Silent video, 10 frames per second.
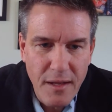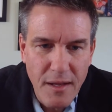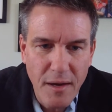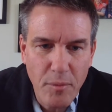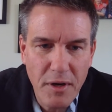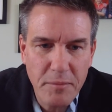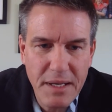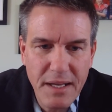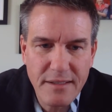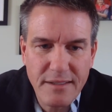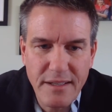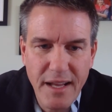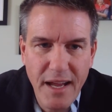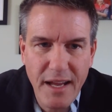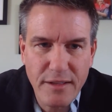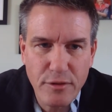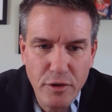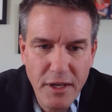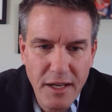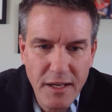want to begin today
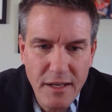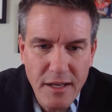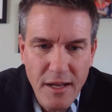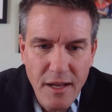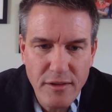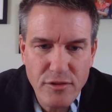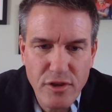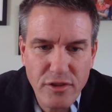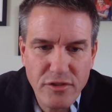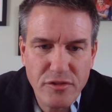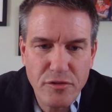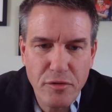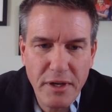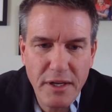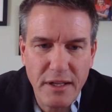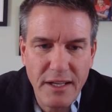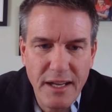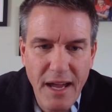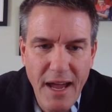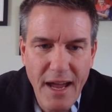looking just strictly
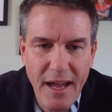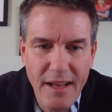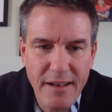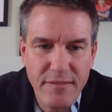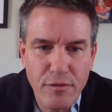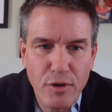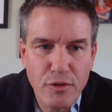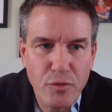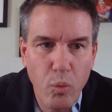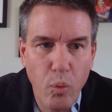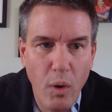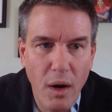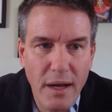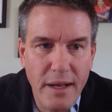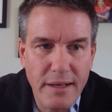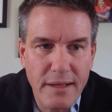at verse 1.